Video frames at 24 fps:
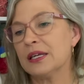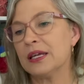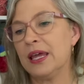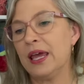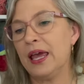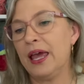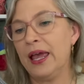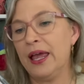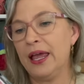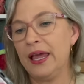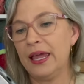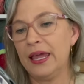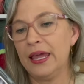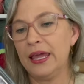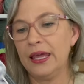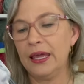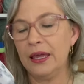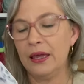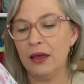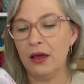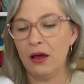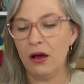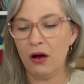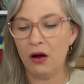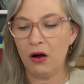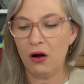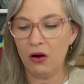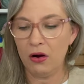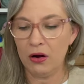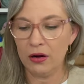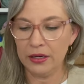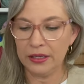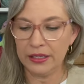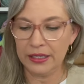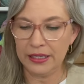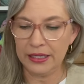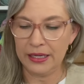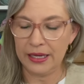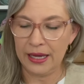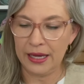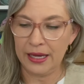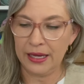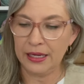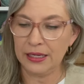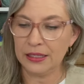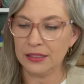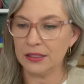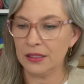
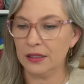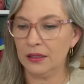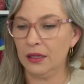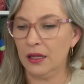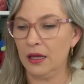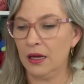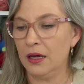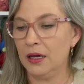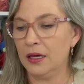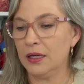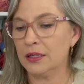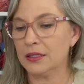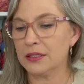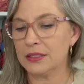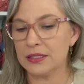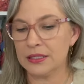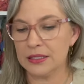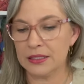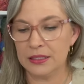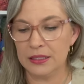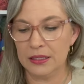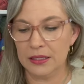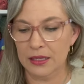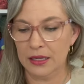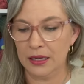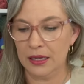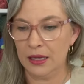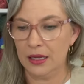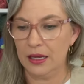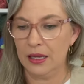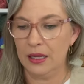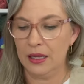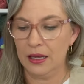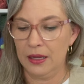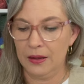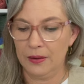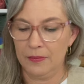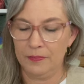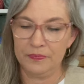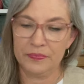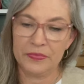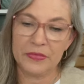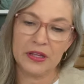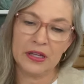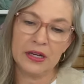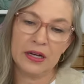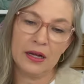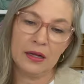K-R-E-A Deluxe.
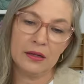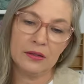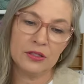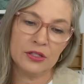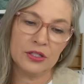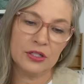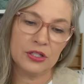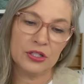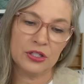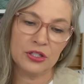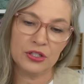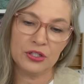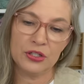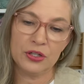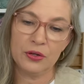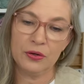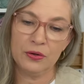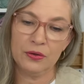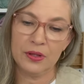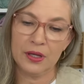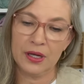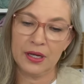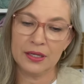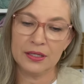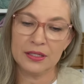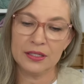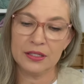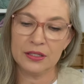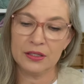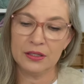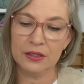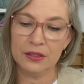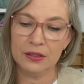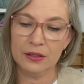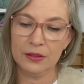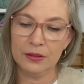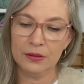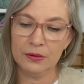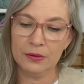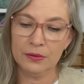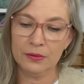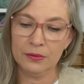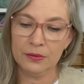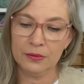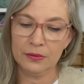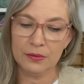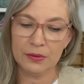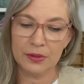And I'll just show that to
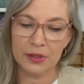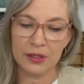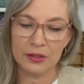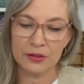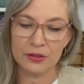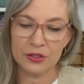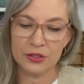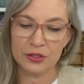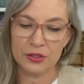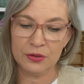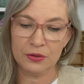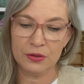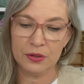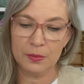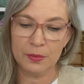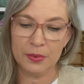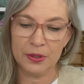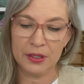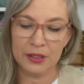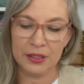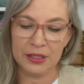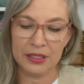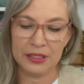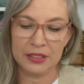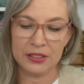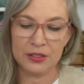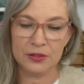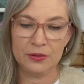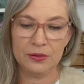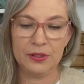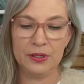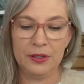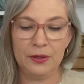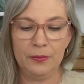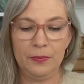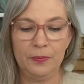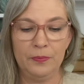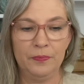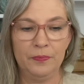you. I'll show the bunny to you